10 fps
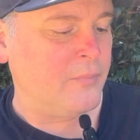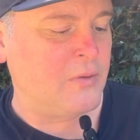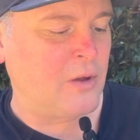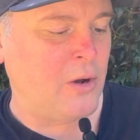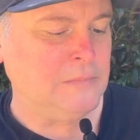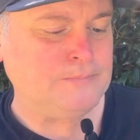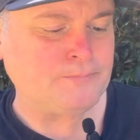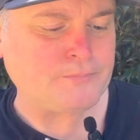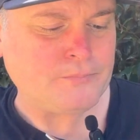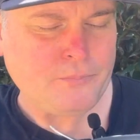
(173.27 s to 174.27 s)
So
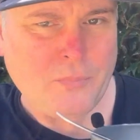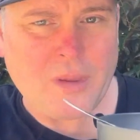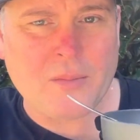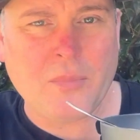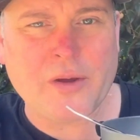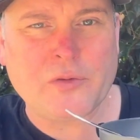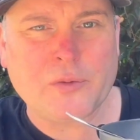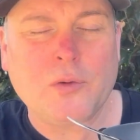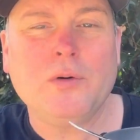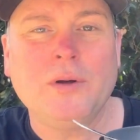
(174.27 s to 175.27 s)
my
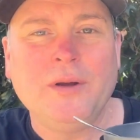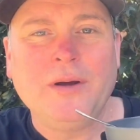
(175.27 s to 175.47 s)
score,